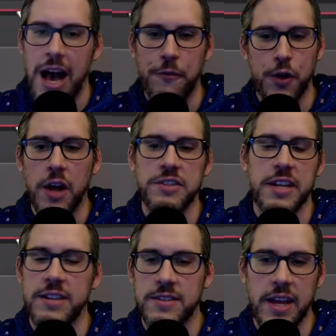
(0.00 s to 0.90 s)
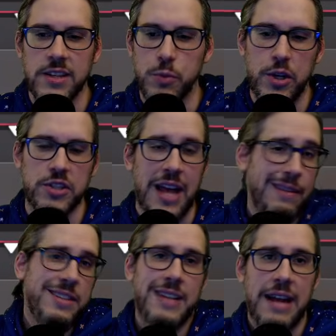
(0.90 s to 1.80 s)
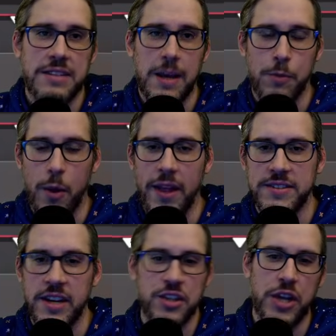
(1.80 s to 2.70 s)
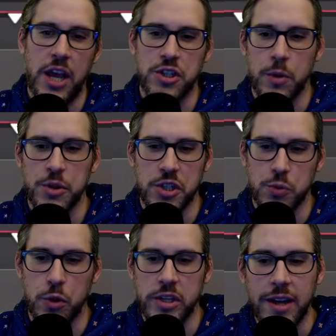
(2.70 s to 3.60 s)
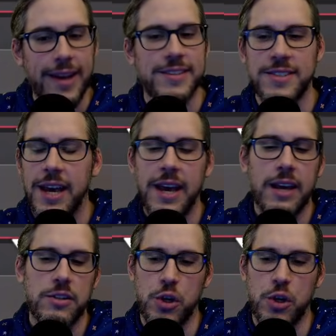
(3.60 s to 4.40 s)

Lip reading: for Hunting Instincts, we just at least got to keep the one that's Initiation, which is really nice. 2